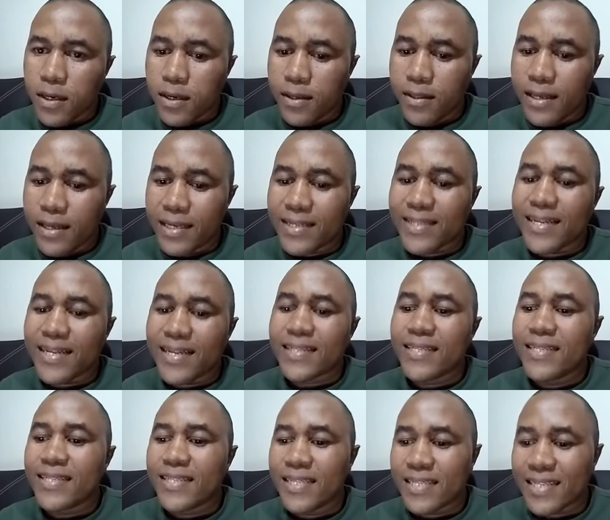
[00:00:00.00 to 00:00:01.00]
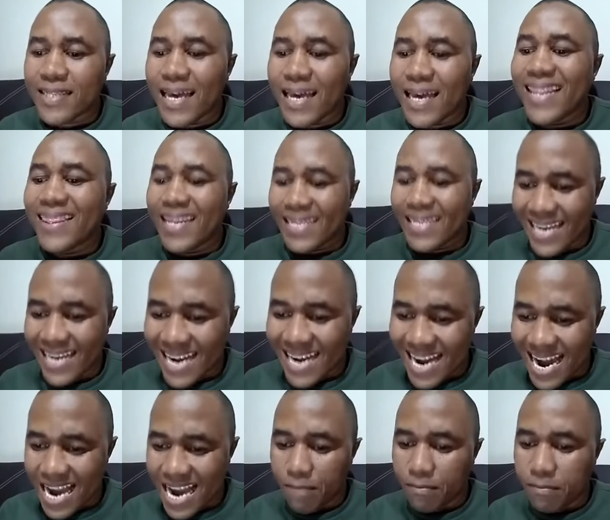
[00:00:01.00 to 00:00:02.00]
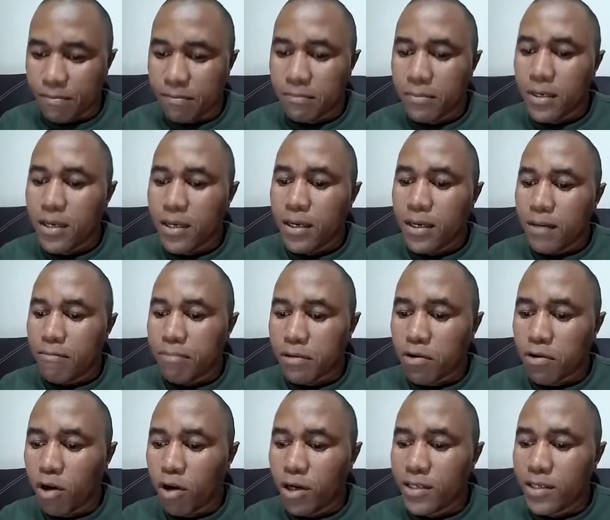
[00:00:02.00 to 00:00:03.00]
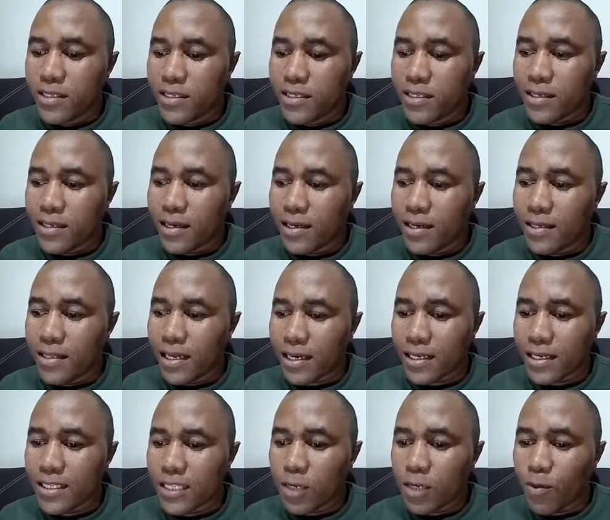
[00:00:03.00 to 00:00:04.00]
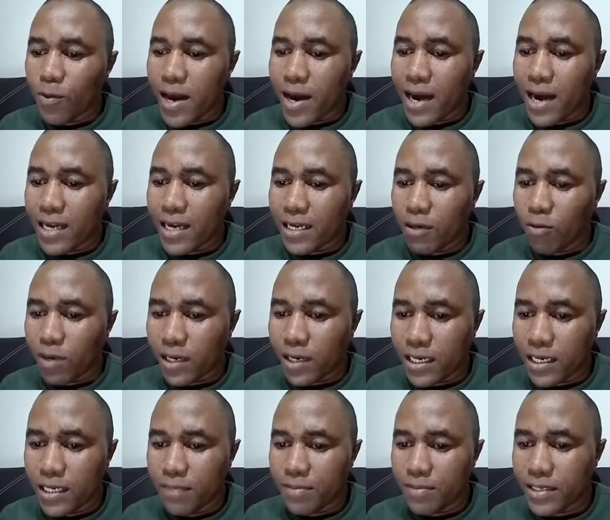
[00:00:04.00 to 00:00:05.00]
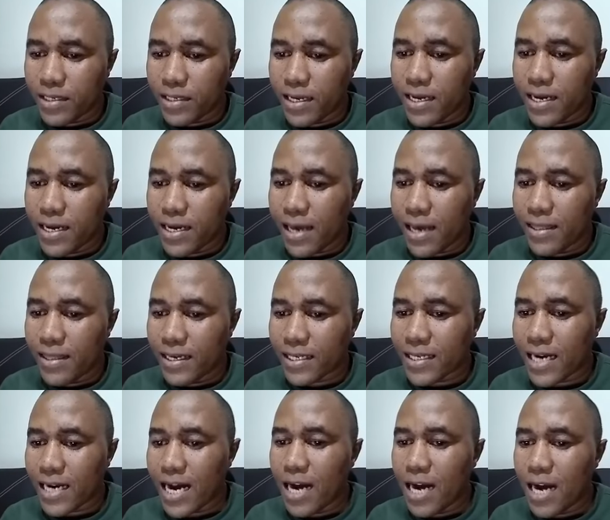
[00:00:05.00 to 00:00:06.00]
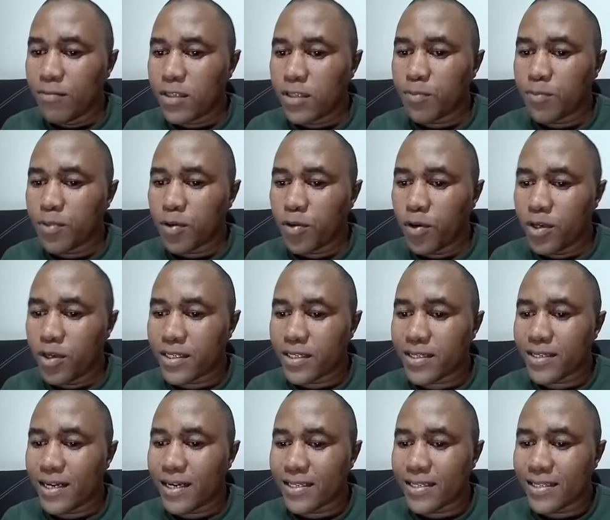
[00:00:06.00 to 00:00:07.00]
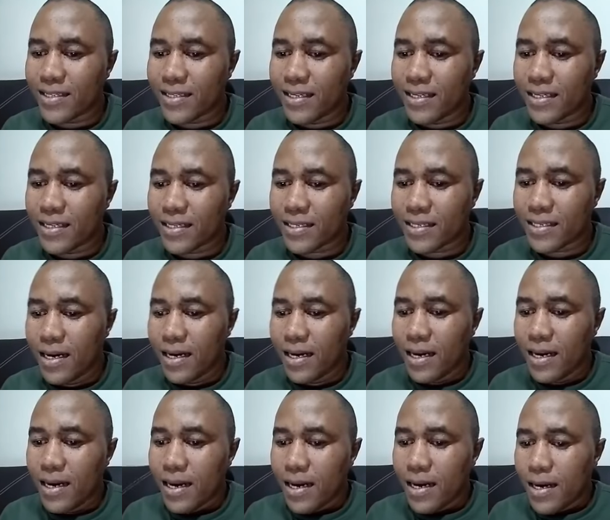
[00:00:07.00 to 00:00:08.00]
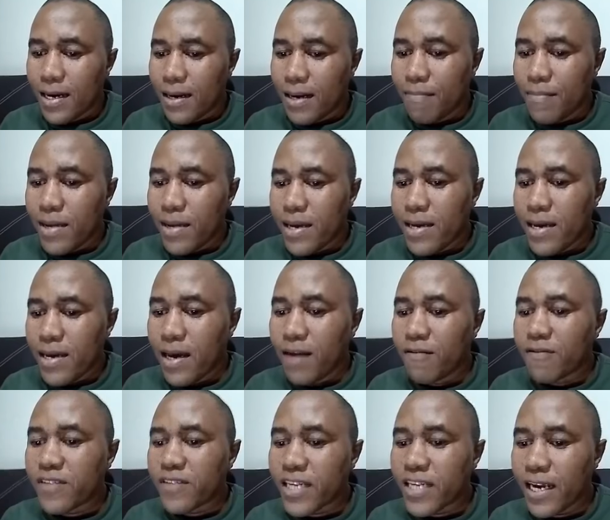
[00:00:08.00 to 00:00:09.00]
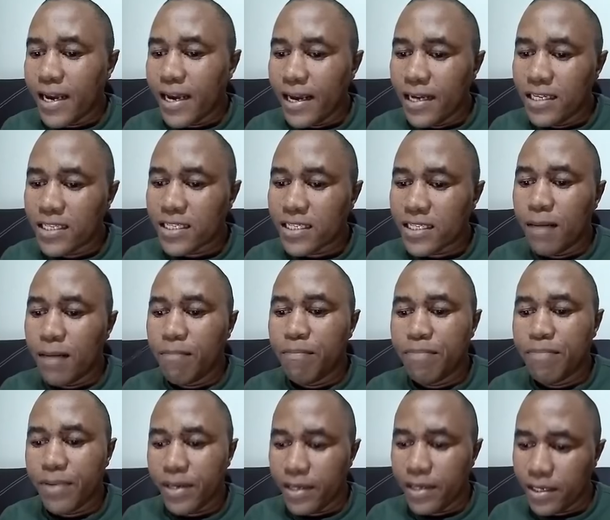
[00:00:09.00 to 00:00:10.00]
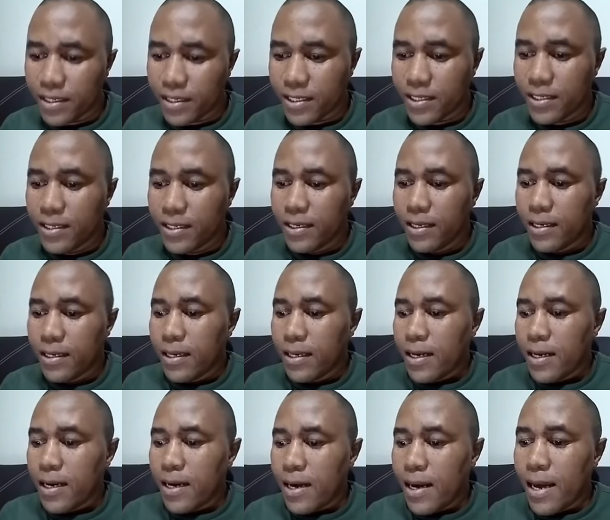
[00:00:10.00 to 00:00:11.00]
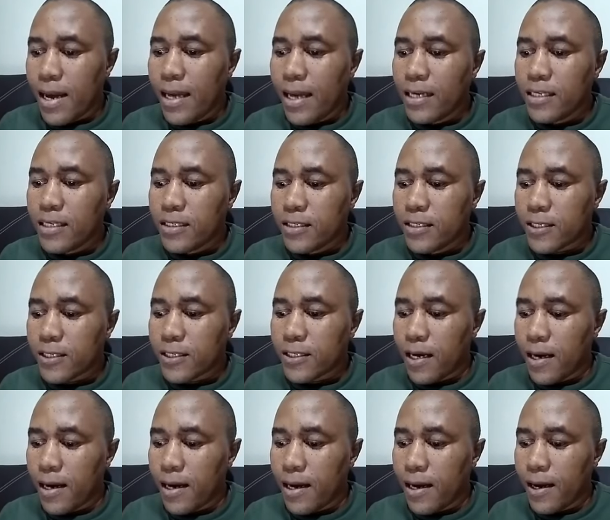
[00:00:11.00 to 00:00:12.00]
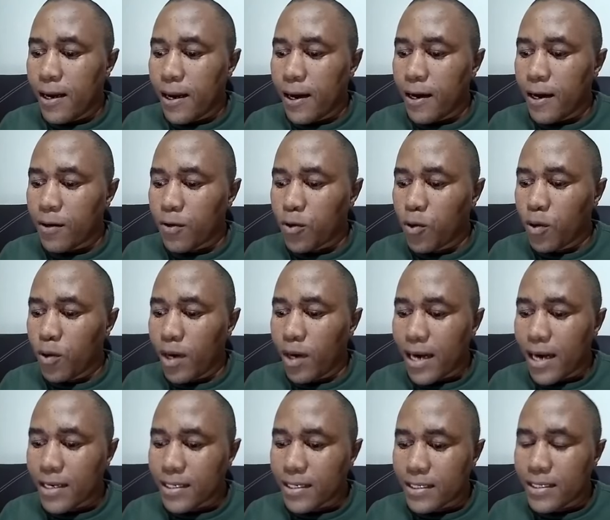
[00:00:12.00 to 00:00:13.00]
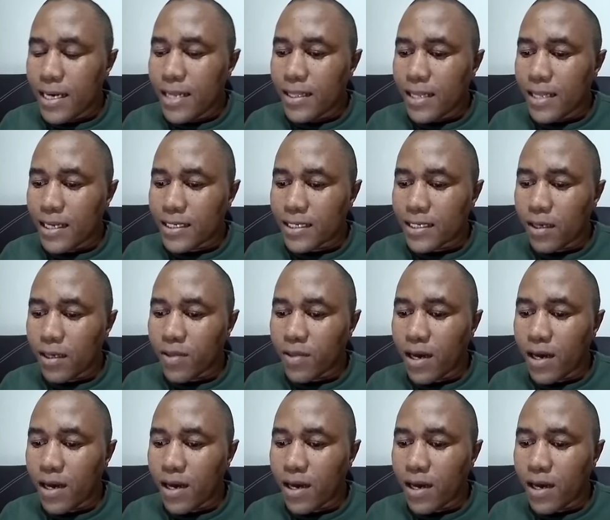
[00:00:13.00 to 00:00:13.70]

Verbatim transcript: the statistics at the time, because the reason why I will keep saying at the time is because statistics may have changed a bit. And uh, you will understand that South